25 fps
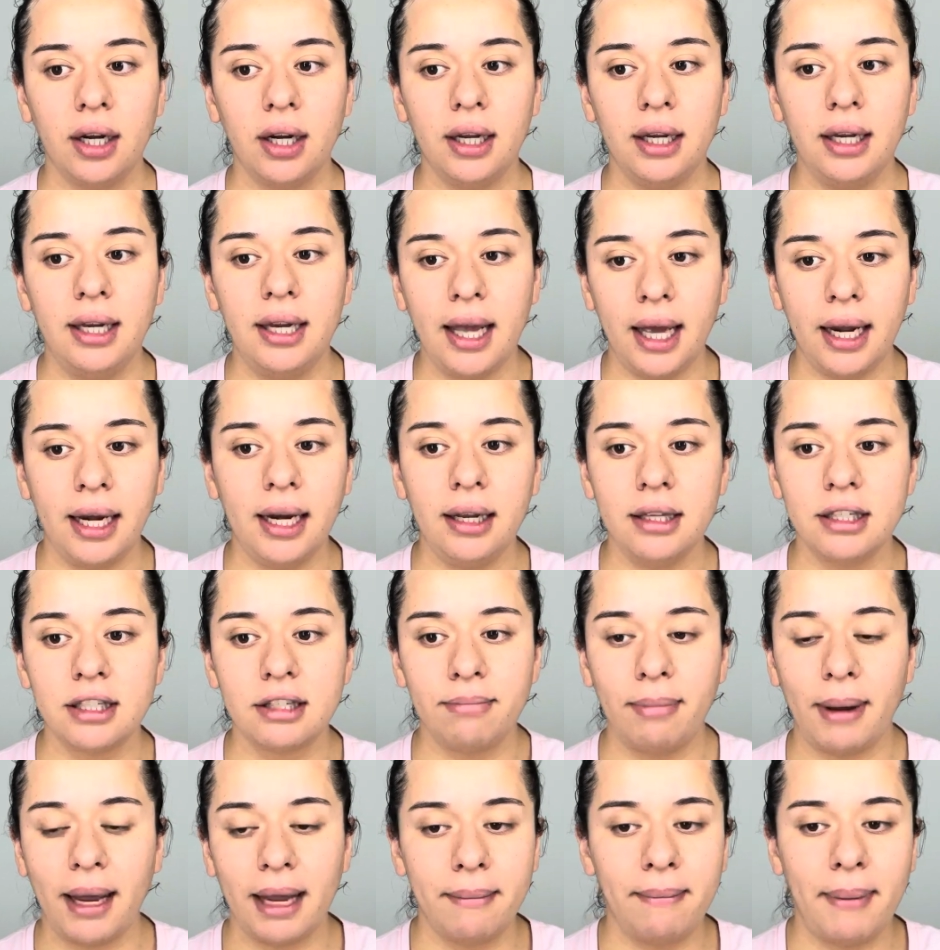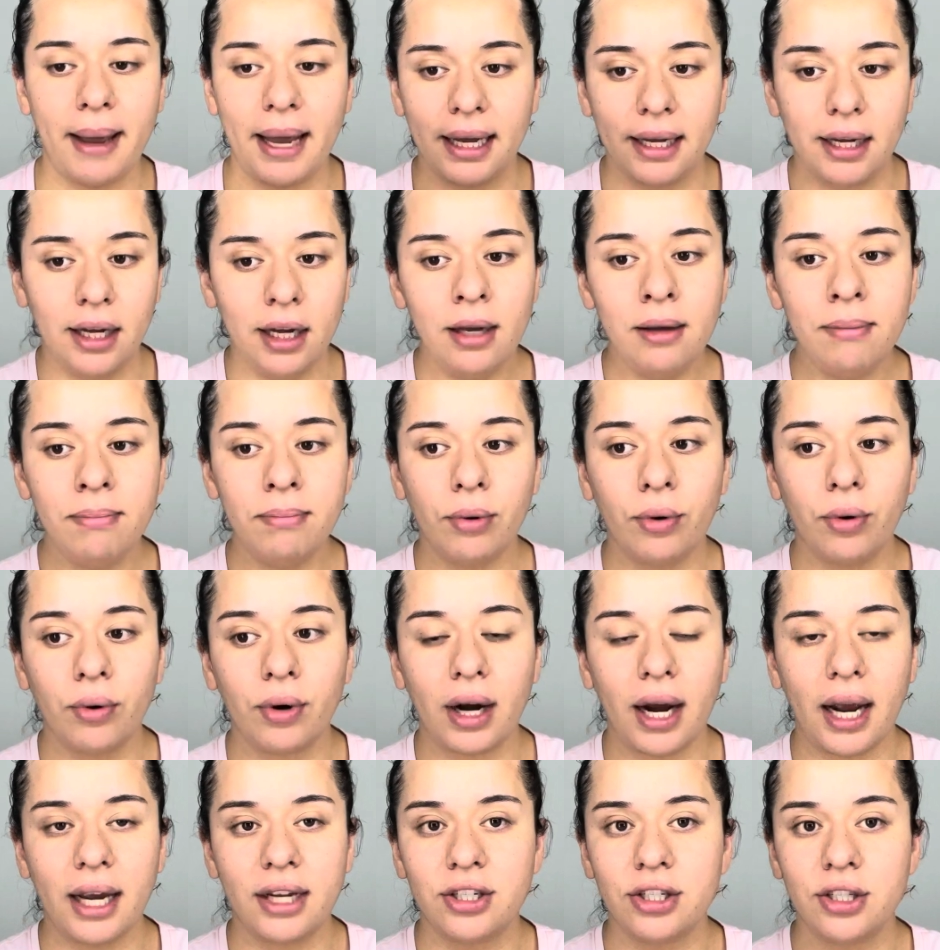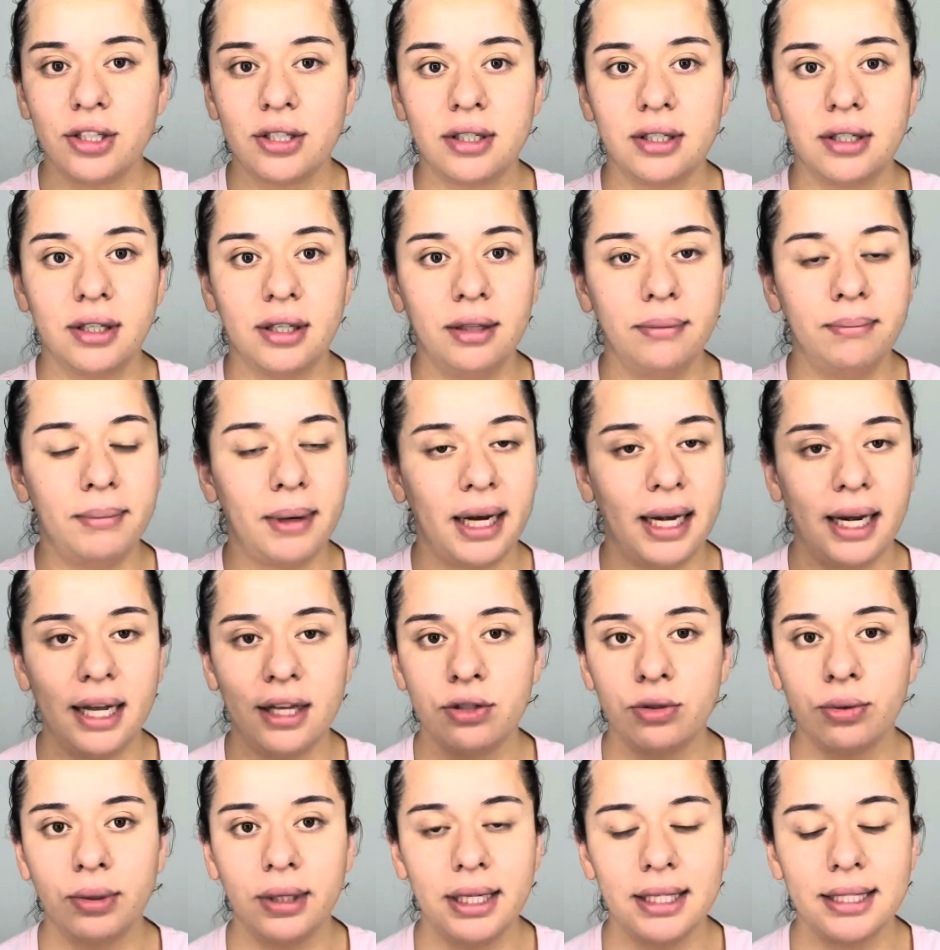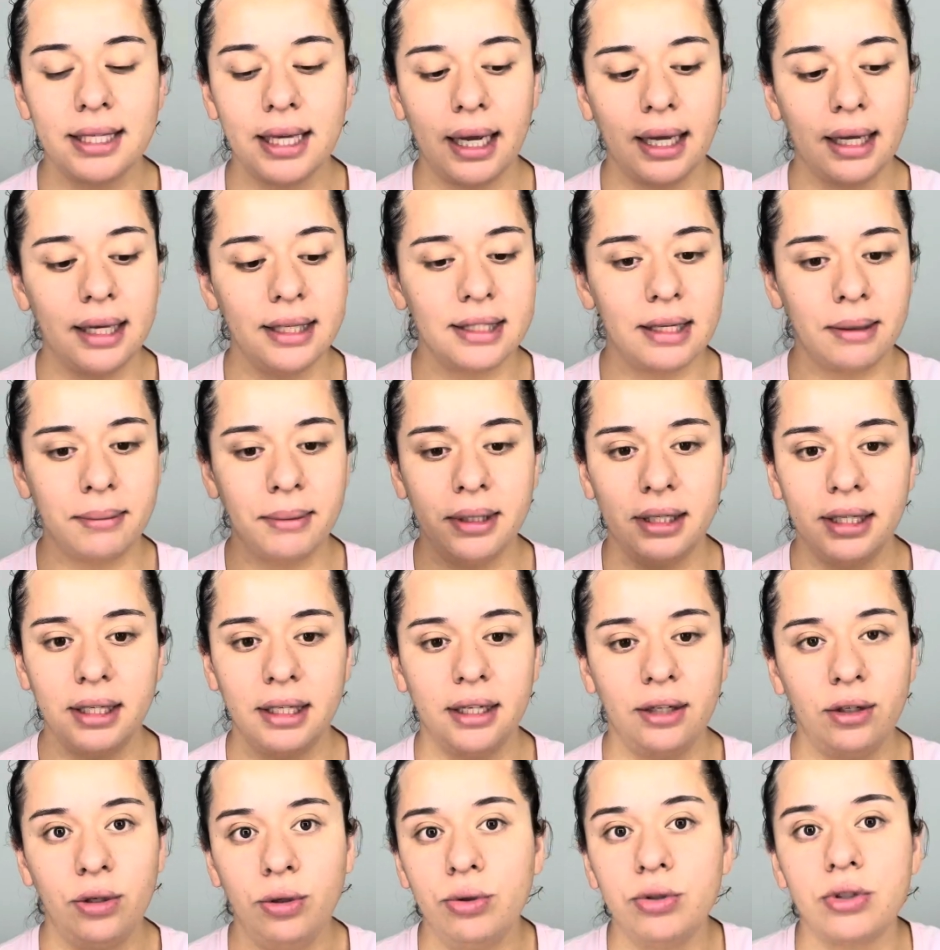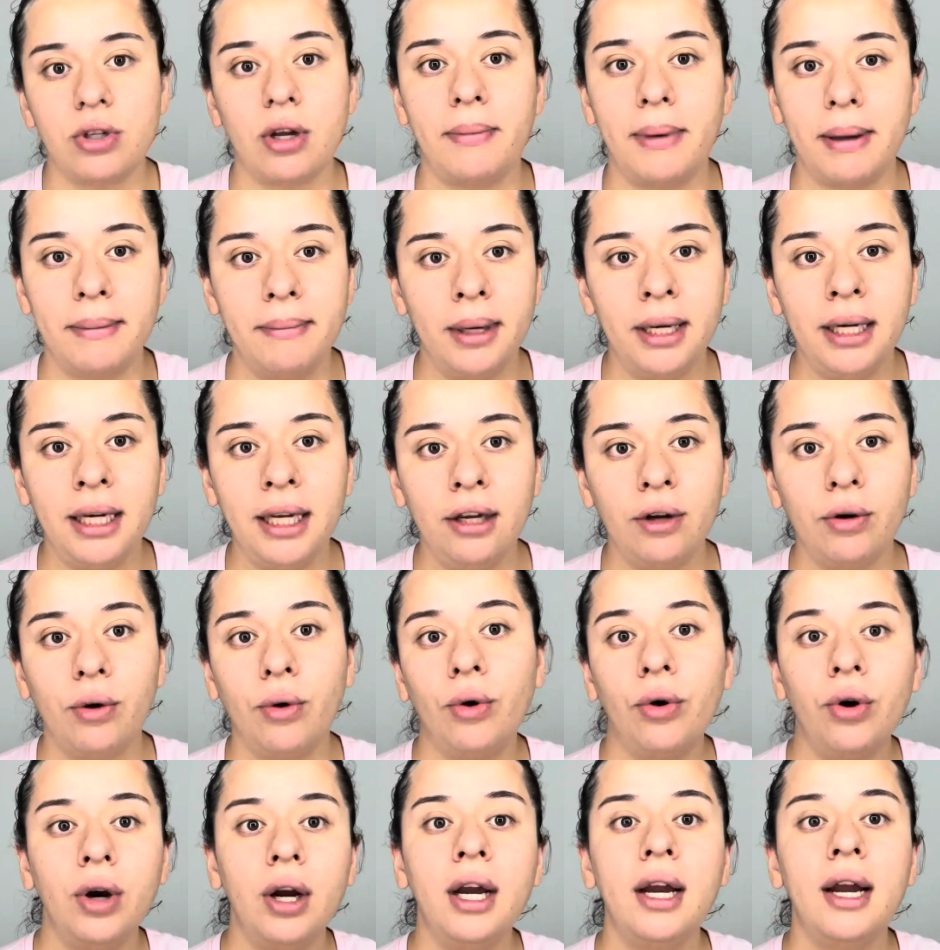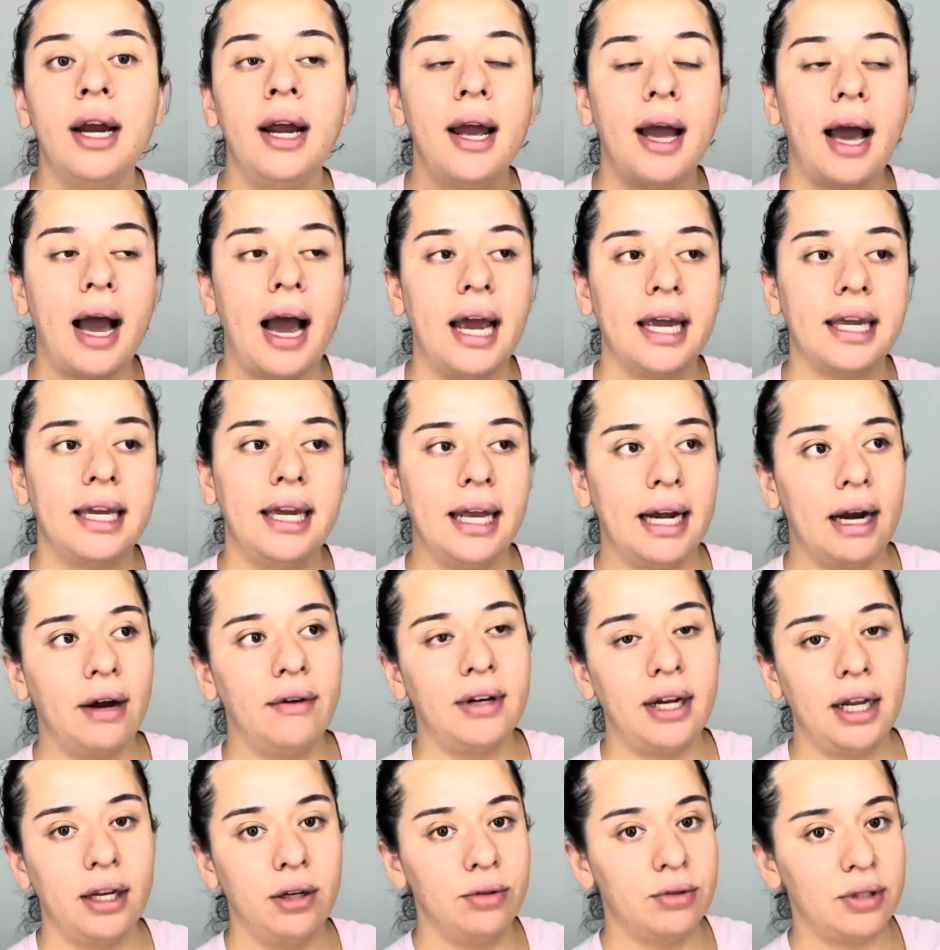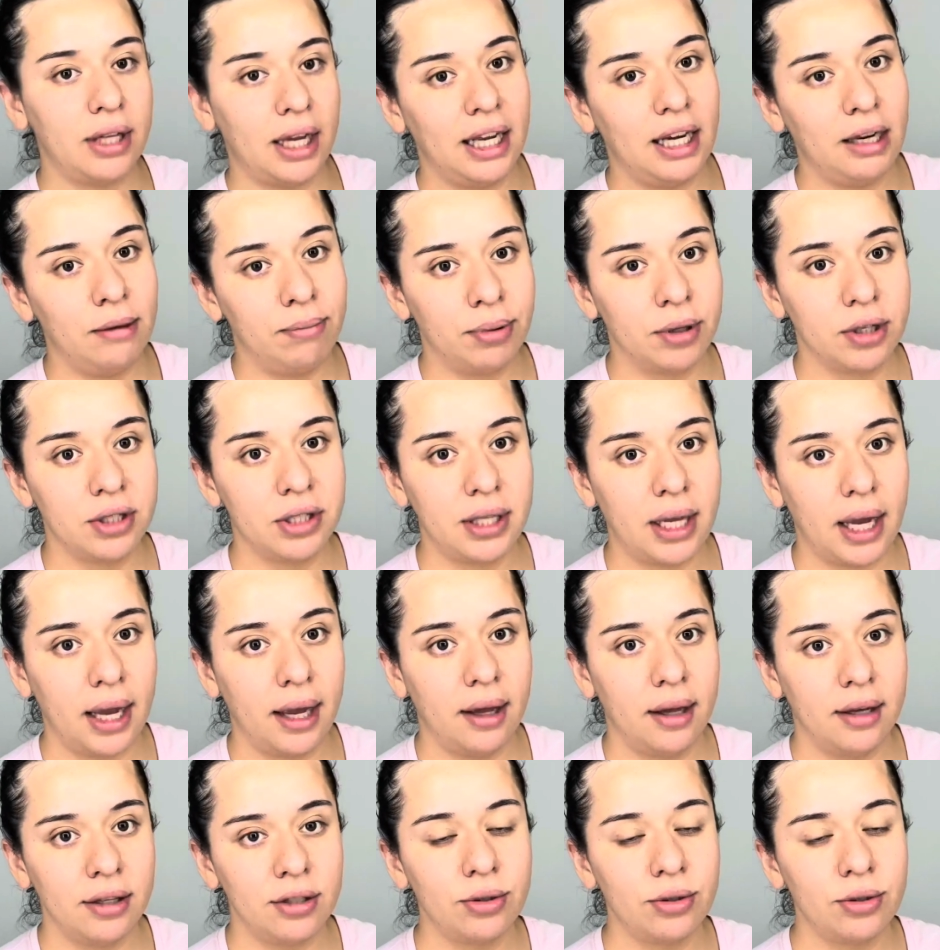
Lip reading: let it spike back up, or I just, my last 20 seconds, I'm gonna lose all my money, or I get out and I lose 80%.